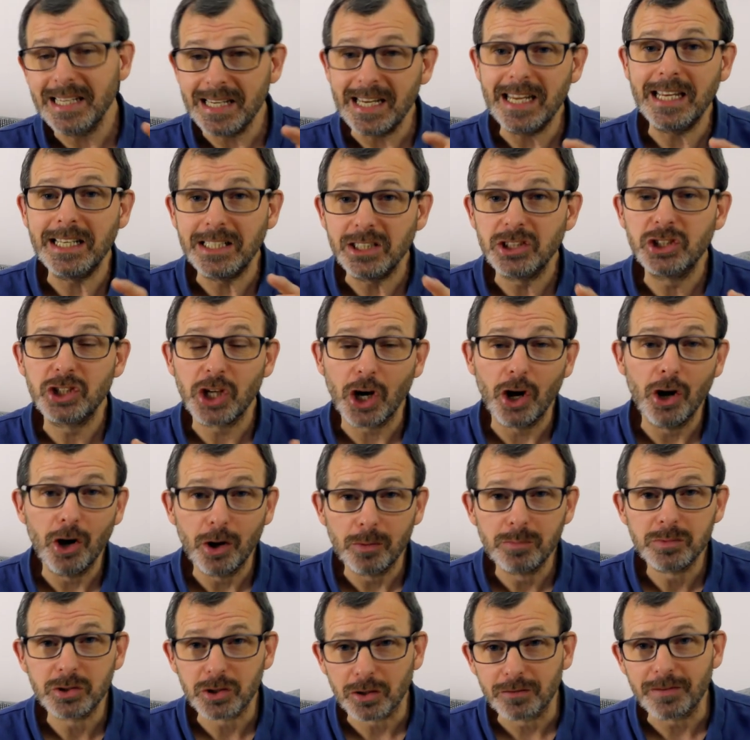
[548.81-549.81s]
in
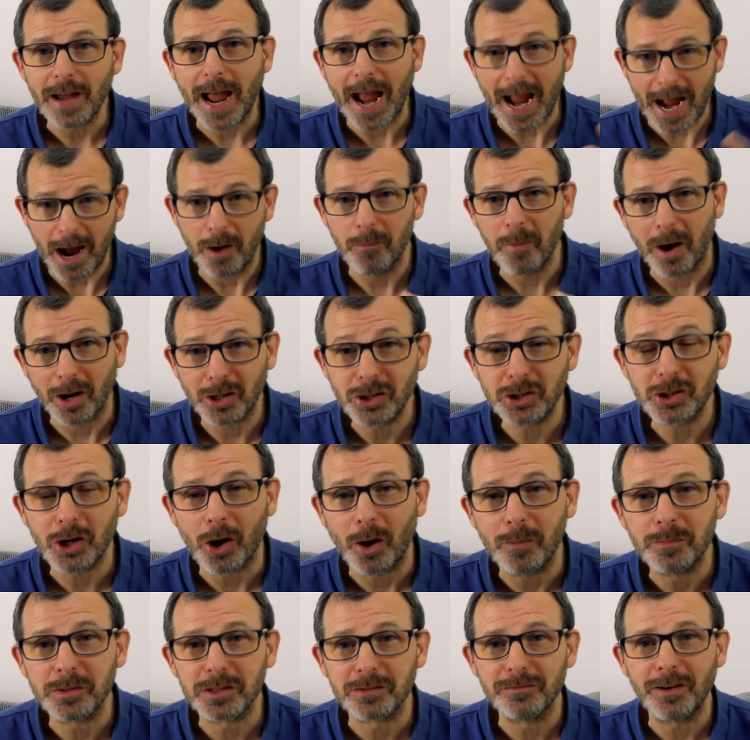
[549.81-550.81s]
terms of how much
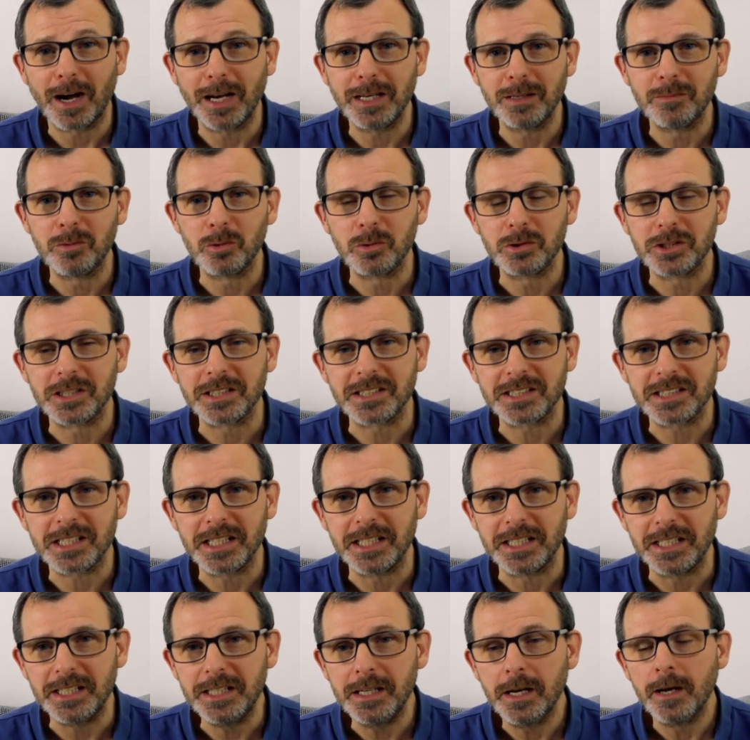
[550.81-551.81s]
time's available to
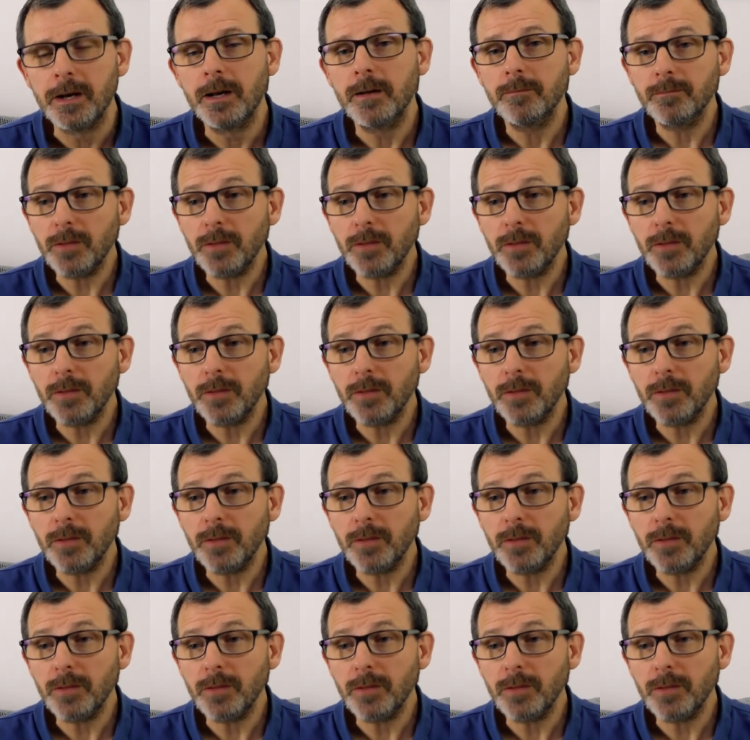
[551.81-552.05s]
see.